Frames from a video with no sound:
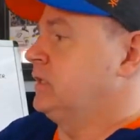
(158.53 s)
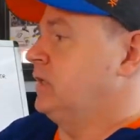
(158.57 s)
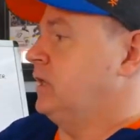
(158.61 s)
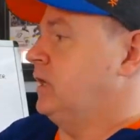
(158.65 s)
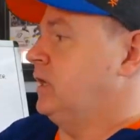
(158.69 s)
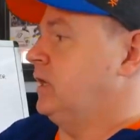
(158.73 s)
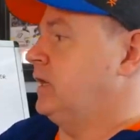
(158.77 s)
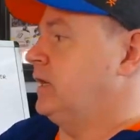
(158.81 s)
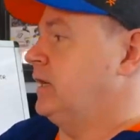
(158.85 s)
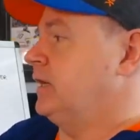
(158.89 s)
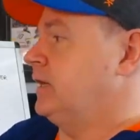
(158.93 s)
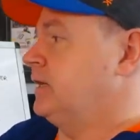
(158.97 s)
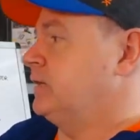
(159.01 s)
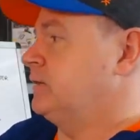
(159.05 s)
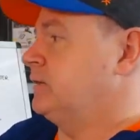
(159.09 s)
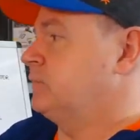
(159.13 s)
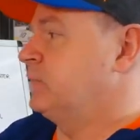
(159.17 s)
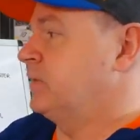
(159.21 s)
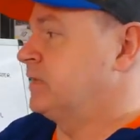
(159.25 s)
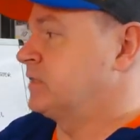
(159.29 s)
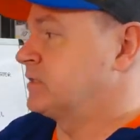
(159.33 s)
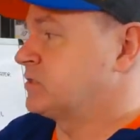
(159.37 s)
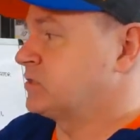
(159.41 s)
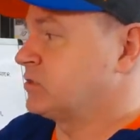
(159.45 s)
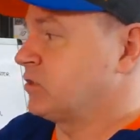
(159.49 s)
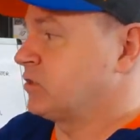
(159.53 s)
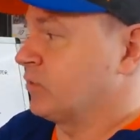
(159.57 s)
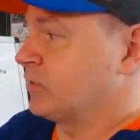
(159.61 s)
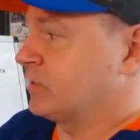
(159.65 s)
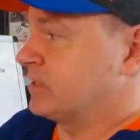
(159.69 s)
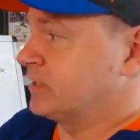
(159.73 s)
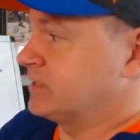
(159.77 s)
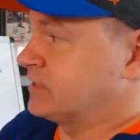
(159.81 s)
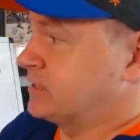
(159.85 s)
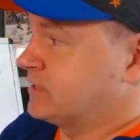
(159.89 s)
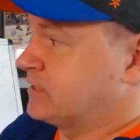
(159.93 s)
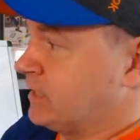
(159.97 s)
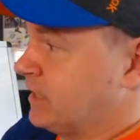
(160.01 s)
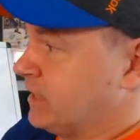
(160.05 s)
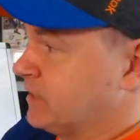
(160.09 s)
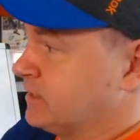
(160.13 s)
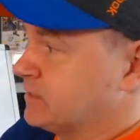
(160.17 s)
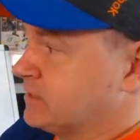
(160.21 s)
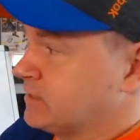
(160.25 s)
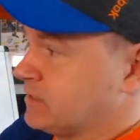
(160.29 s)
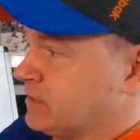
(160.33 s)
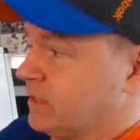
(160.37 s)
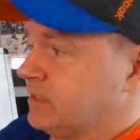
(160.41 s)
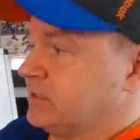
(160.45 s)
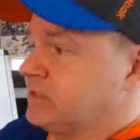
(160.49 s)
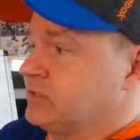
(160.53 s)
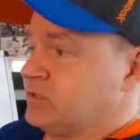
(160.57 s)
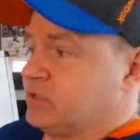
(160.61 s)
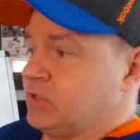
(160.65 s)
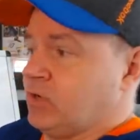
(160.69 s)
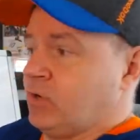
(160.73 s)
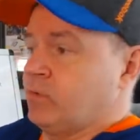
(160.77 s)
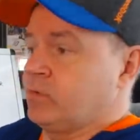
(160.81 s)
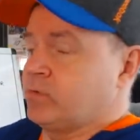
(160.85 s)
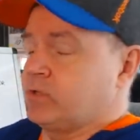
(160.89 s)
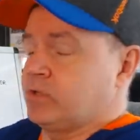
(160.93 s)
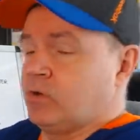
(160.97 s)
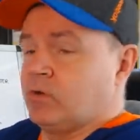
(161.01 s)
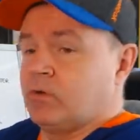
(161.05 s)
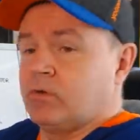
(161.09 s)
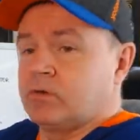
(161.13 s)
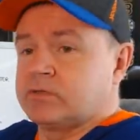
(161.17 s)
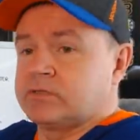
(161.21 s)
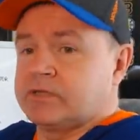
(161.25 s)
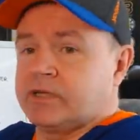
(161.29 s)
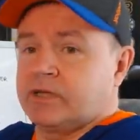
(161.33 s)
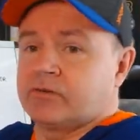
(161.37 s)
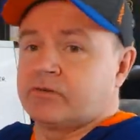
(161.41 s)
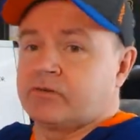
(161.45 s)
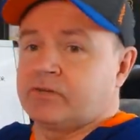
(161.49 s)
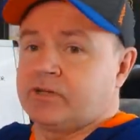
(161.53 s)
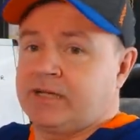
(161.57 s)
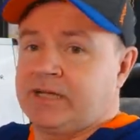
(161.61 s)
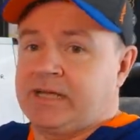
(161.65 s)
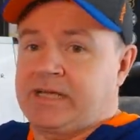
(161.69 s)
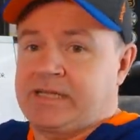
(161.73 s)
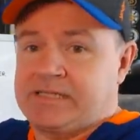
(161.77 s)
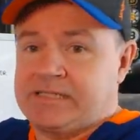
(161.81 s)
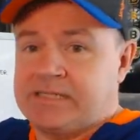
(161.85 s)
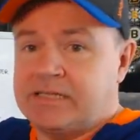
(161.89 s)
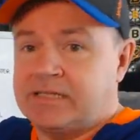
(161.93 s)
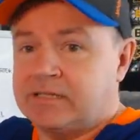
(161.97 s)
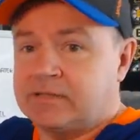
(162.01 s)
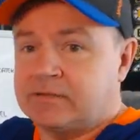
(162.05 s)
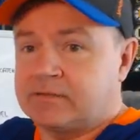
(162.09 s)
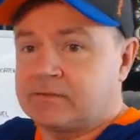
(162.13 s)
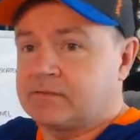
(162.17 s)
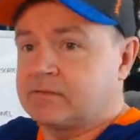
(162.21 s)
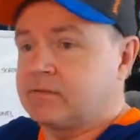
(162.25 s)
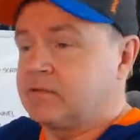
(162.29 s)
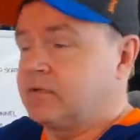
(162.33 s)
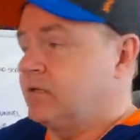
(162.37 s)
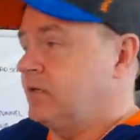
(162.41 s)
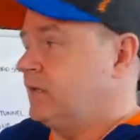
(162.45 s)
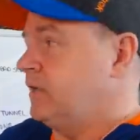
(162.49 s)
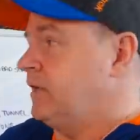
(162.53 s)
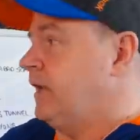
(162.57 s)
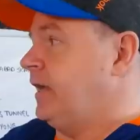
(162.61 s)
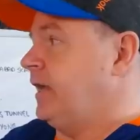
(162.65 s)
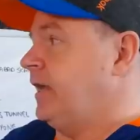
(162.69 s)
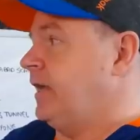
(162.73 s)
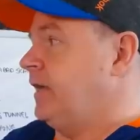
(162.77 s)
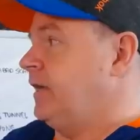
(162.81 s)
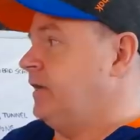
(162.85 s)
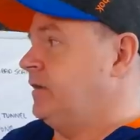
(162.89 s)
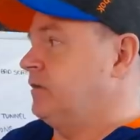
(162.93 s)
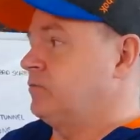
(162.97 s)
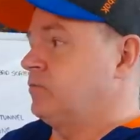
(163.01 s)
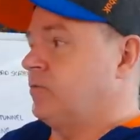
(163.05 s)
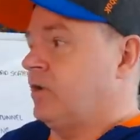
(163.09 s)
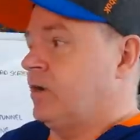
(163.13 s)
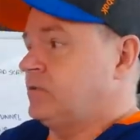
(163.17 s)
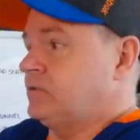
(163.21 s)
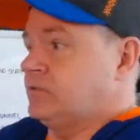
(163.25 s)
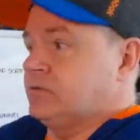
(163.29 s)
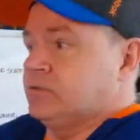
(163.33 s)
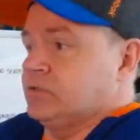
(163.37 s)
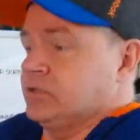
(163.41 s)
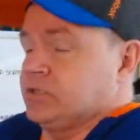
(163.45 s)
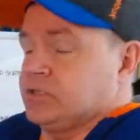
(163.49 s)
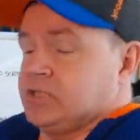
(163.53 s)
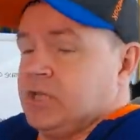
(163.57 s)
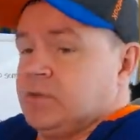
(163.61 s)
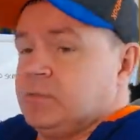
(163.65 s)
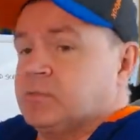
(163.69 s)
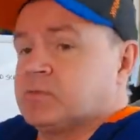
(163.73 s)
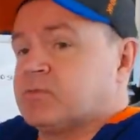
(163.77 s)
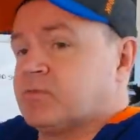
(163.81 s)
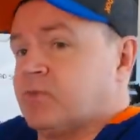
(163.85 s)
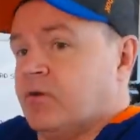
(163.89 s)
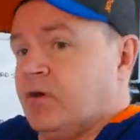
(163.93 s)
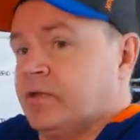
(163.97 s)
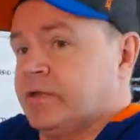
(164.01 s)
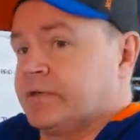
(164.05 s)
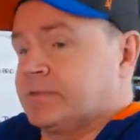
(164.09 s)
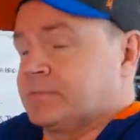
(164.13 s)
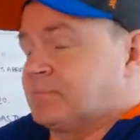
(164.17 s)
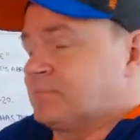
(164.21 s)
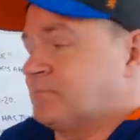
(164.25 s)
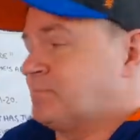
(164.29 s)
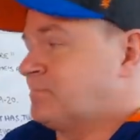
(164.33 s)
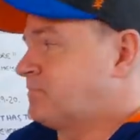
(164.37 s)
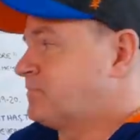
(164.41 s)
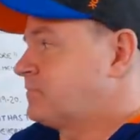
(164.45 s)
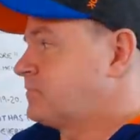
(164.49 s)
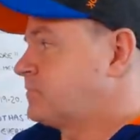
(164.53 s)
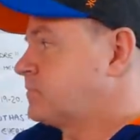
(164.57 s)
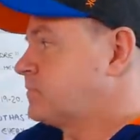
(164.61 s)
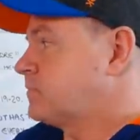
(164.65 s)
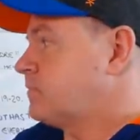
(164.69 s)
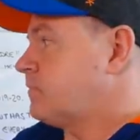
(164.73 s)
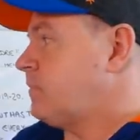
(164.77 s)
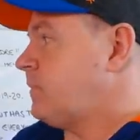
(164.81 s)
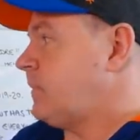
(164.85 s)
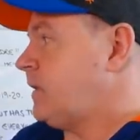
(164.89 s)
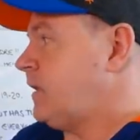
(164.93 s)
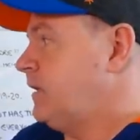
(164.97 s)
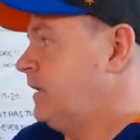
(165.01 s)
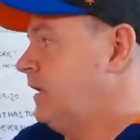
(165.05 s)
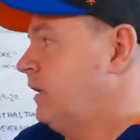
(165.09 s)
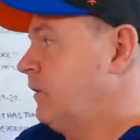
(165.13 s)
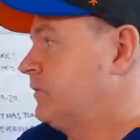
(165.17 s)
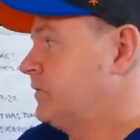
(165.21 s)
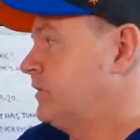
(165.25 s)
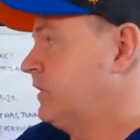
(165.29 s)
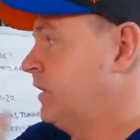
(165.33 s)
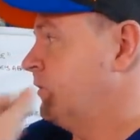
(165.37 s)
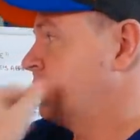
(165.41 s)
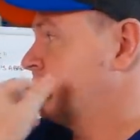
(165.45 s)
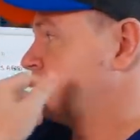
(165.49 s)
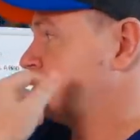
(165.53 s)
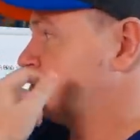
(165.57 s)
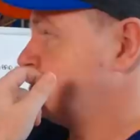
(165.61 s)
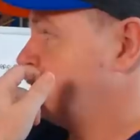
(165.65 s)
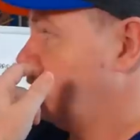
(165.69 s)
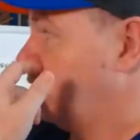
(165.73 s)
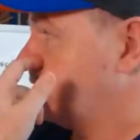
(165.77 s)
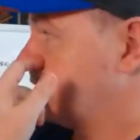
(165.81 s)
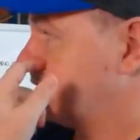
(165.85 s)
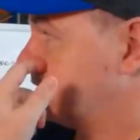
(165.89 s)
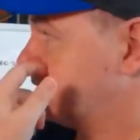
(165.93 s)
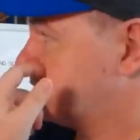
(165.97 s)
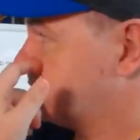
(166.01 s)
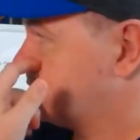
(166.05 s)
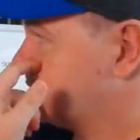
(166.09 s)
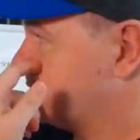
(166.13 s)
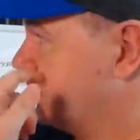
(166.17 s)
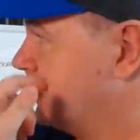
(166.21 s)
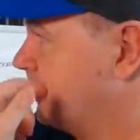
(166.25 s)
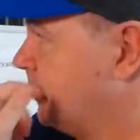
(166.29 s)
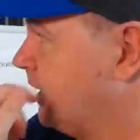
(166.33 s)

Uh, Minnesota instead decides to go with a goaltender at 19th, and Raty just keeps falling. Now at the under 20s, in